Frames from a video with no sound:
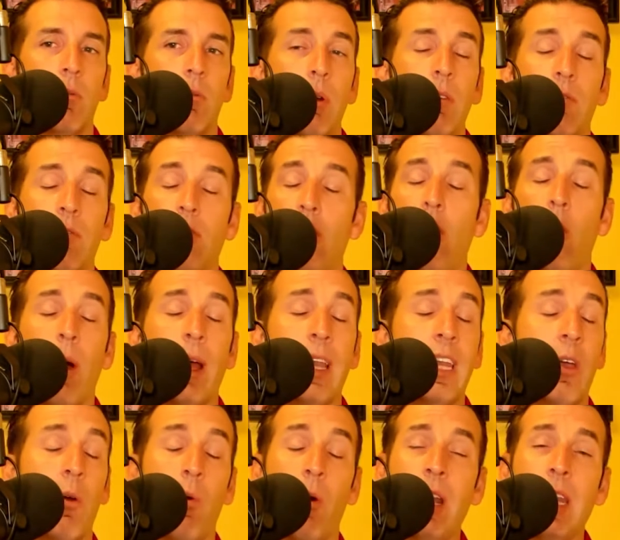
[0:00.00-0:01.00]
We have no
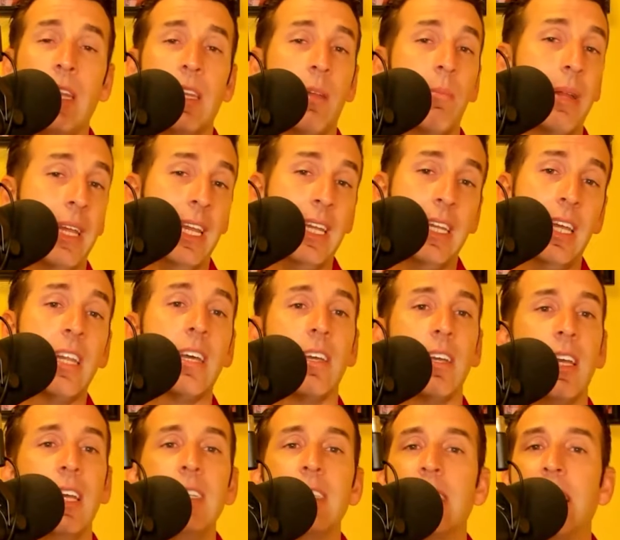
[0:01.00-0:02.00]
idea what he did, but he did it.
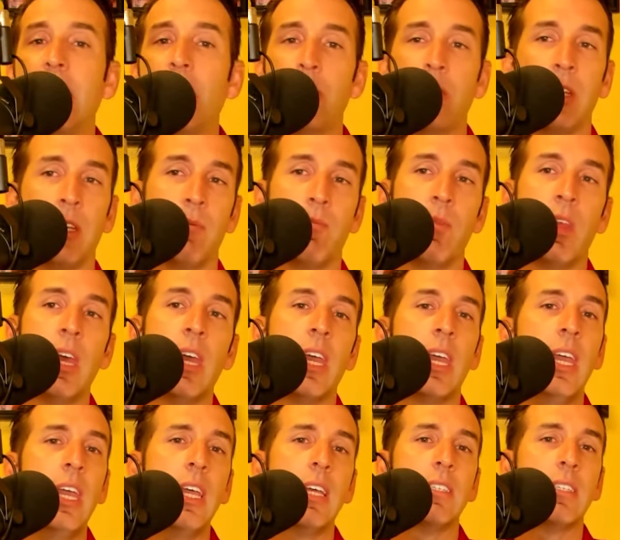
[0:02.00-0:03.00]
He's guilty.
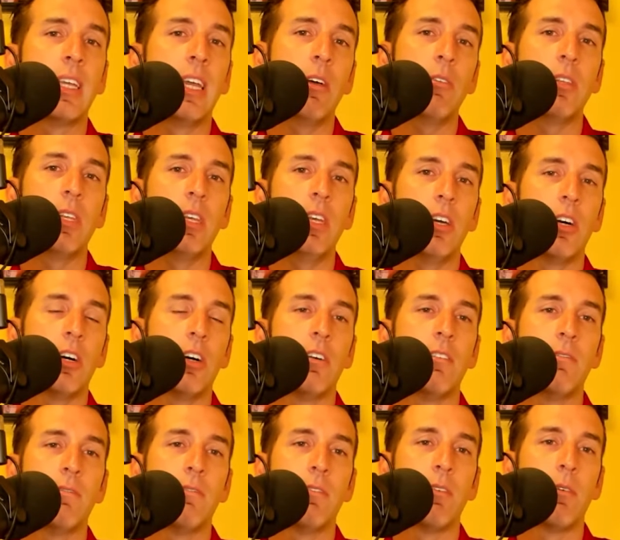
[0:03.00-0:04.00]
He is guilty
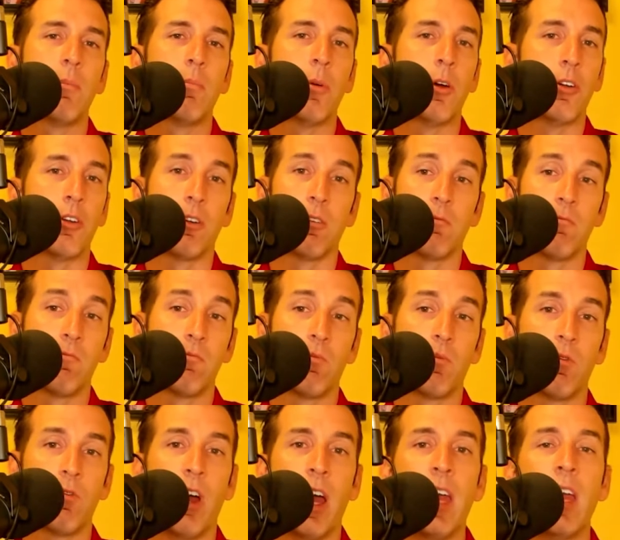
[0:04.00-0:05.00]
of murder,
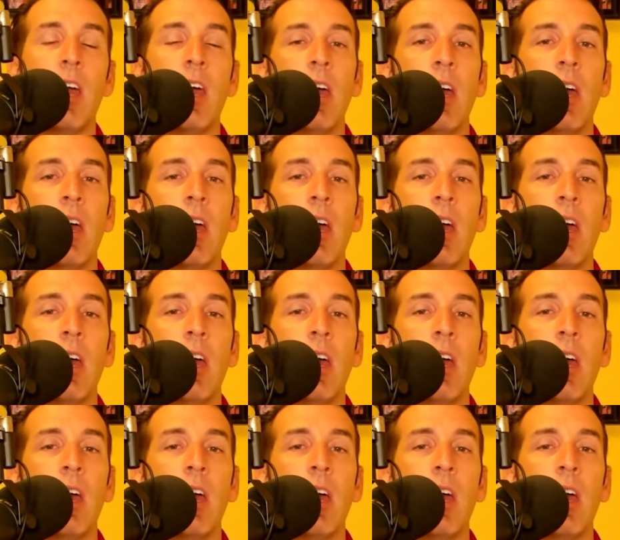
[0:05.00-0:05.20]
right?